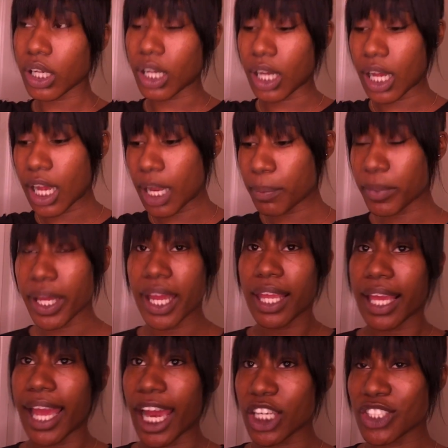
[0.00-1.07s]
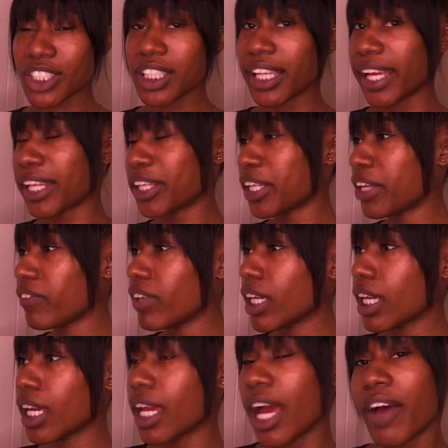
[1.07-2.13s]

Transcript: I'm like actually like loving it.